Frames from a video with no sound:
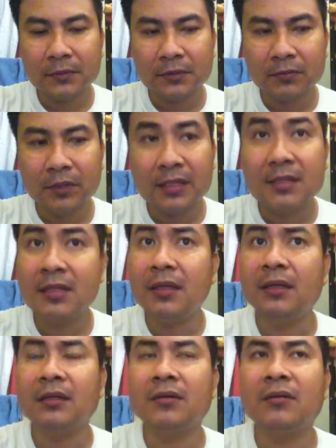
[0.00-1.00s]
So let's see,
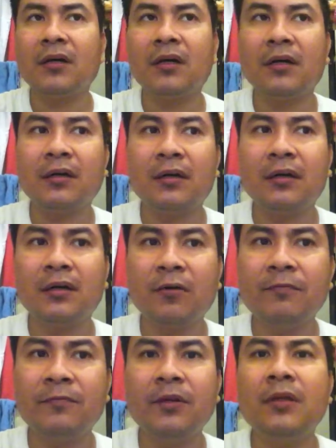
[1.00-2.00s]
you know,
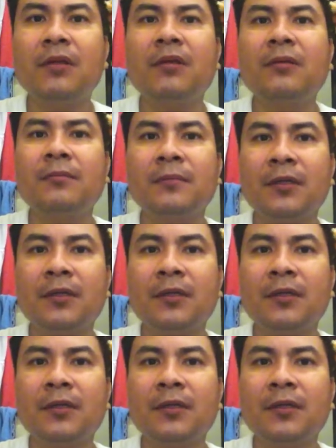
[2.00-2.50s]
hopefully